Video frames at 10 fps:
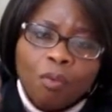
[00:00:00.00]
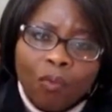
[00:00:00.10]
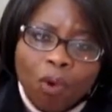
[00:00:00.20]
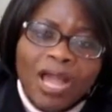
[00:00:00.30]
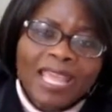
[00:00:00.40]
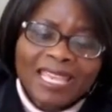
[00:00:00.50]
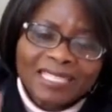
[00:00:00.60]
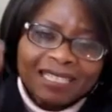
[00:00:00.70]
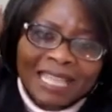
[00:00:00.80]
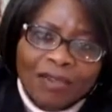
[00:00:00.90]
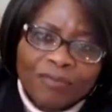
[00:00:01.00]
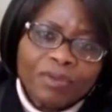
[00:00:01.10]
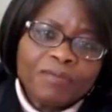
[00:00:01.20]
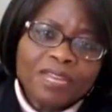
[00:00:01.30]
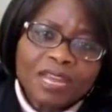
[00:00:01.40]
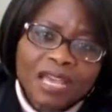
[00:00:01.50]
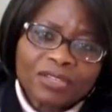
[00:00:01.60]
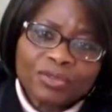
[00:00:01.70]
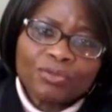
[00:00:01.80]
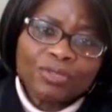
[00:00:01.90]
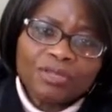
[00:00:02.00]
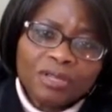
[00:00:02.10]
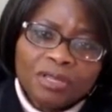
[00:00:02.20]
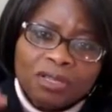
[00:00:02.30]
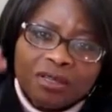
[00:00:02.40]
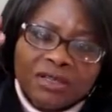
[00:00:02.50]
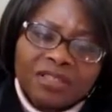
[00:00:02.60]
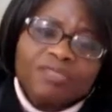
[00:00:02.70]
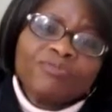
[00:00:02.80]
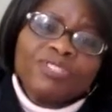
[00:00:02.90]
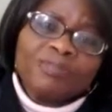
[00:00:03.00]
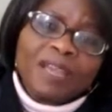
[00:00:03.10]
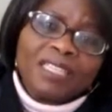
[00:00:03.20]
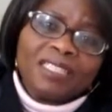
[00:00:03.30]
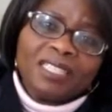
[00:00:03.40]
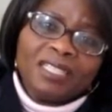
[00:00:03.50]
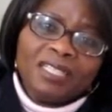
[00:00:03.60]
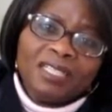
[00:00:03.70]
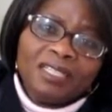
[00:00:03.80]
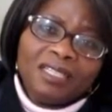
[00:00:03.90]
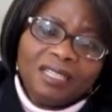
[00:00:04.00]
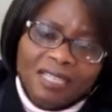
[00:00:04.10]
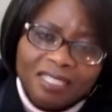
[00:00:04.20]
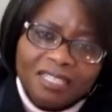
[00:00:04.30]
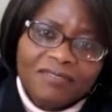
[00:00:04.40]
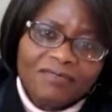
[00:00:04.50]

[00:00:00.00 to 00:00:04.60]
Why is it that women are so disrespected and